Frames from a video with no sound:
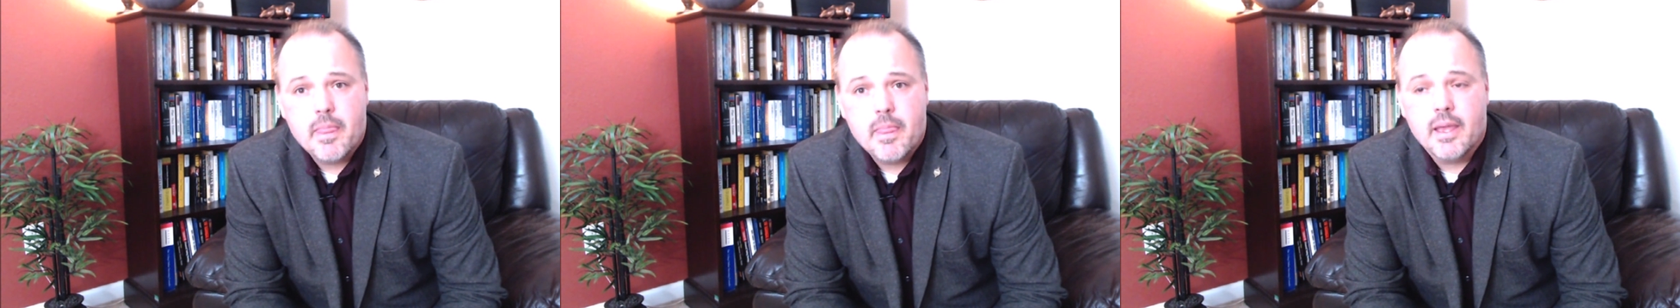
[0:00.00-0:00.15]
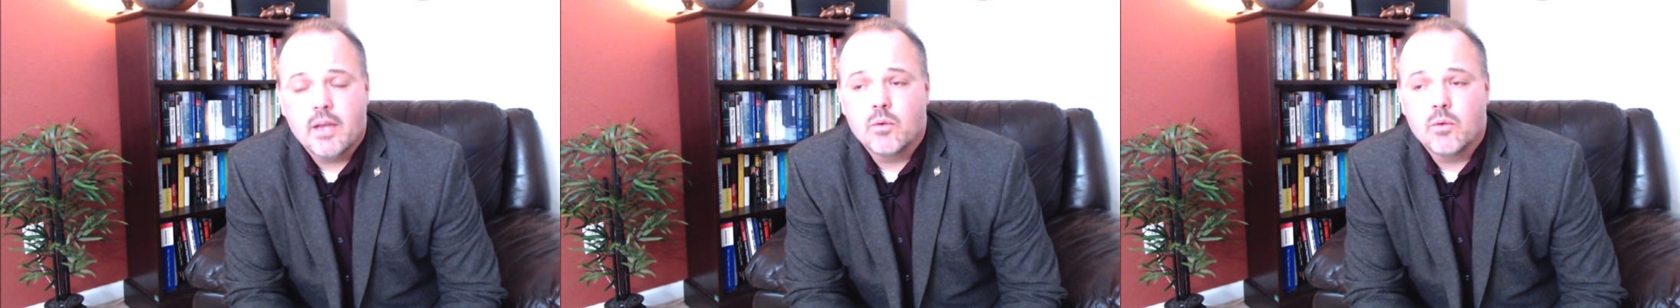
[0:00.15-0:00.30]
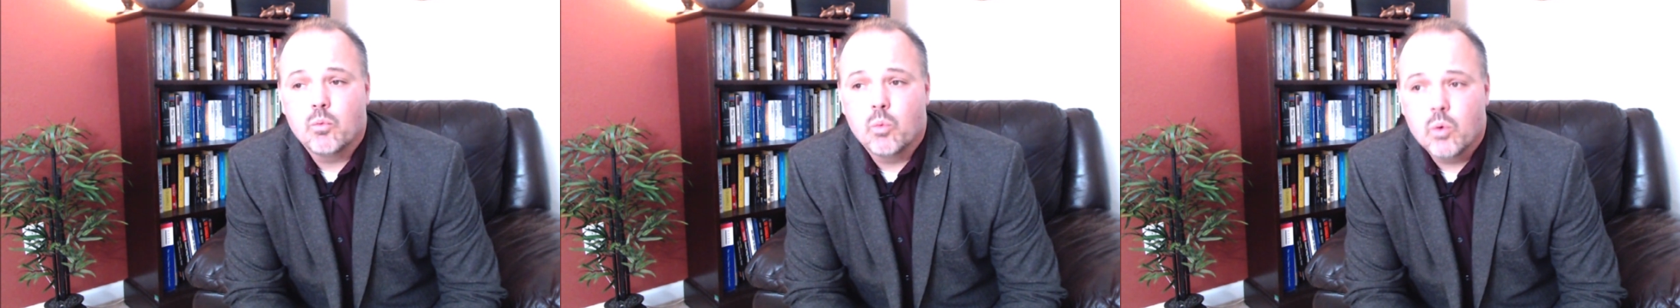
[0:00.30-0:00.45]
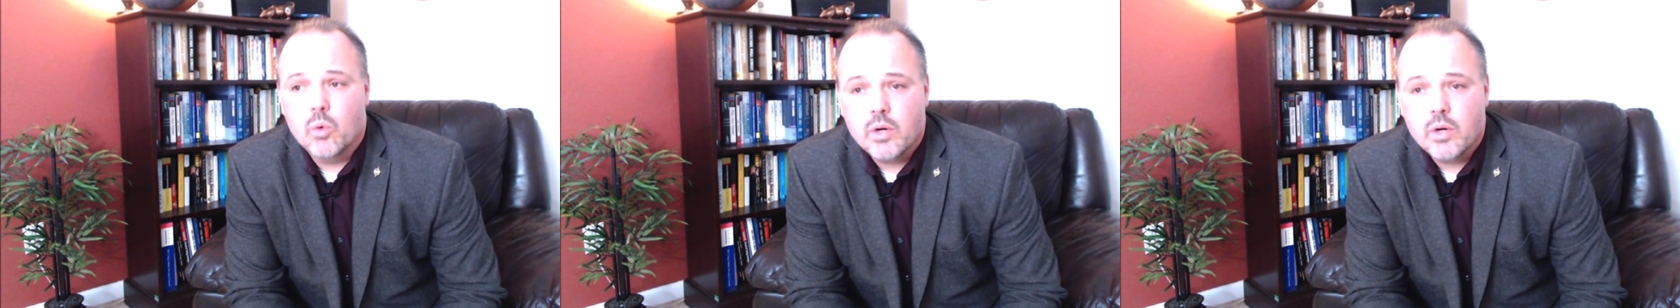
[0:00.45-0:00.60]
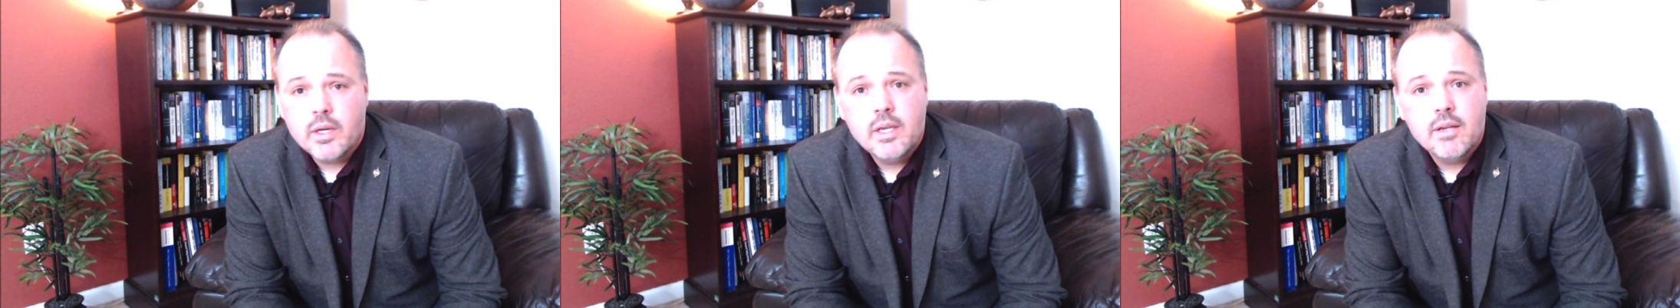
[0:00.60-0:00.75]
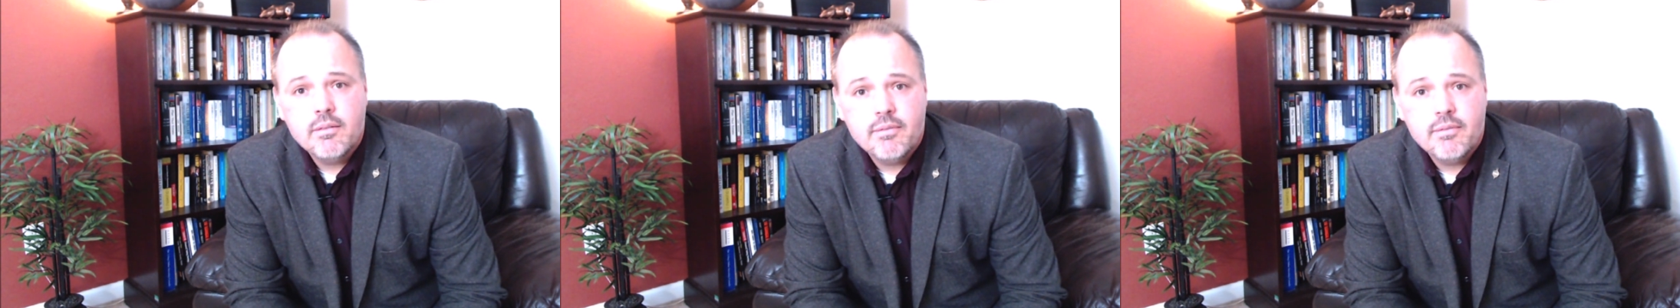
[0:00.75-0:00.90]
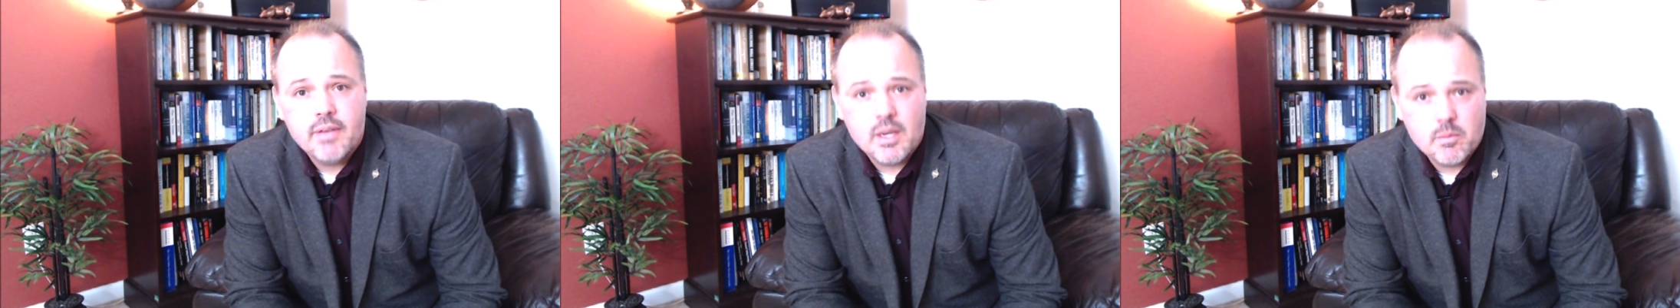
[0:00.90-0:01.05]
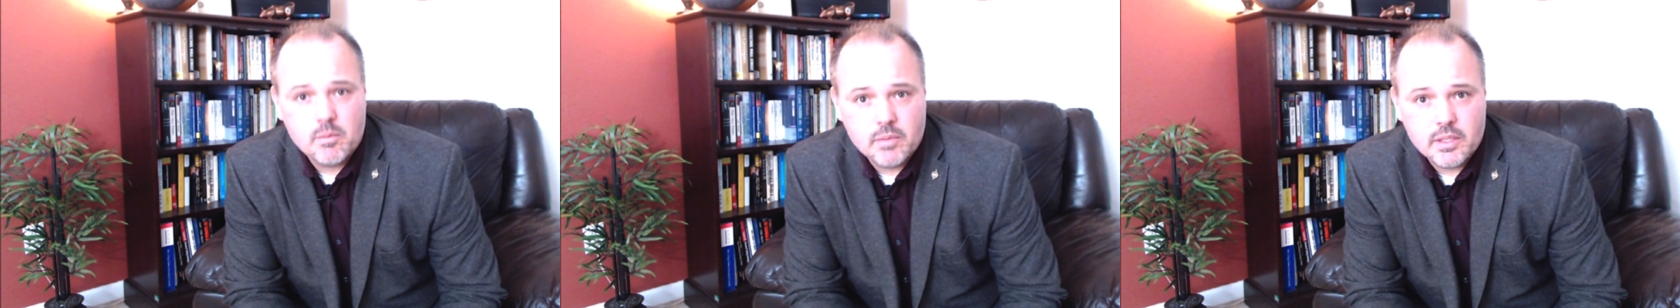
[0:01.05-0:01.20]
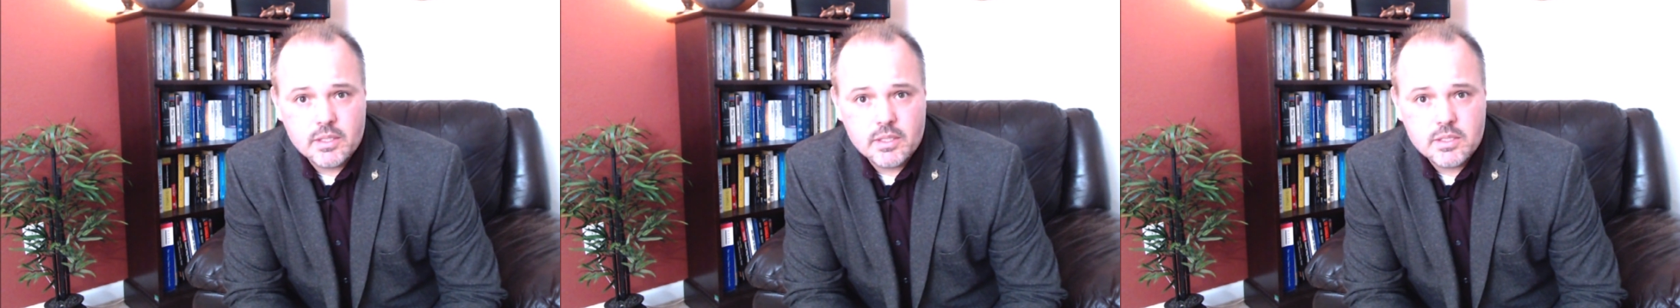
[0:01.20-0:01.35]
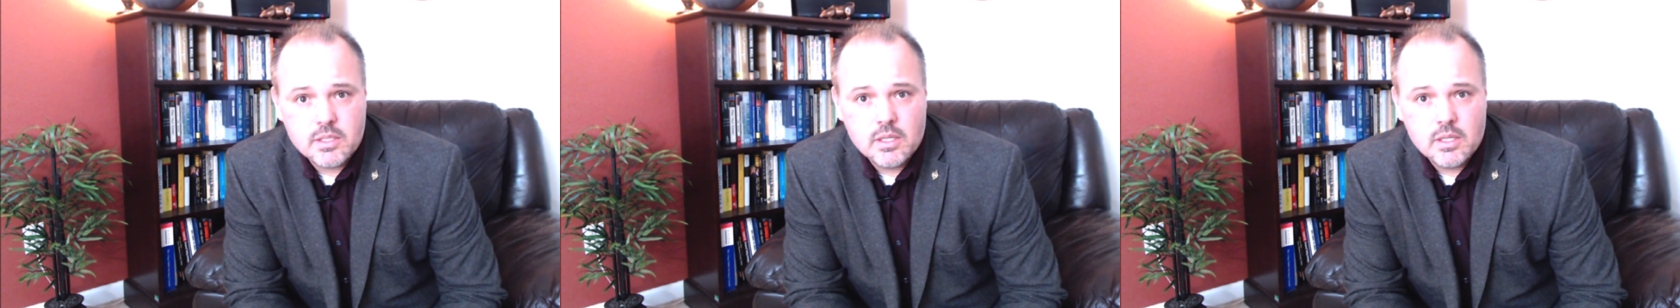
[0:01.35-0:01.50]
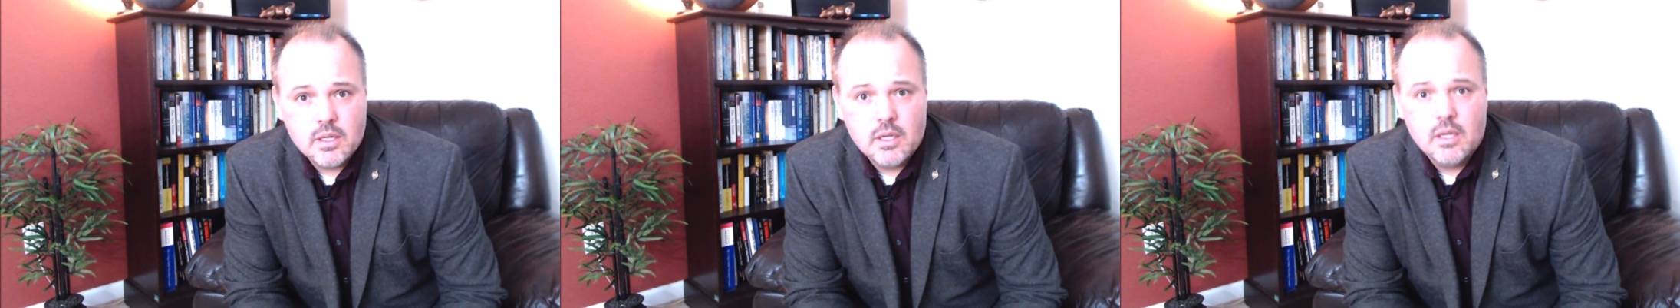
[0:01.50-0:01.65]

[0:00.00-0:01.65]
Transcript: and working families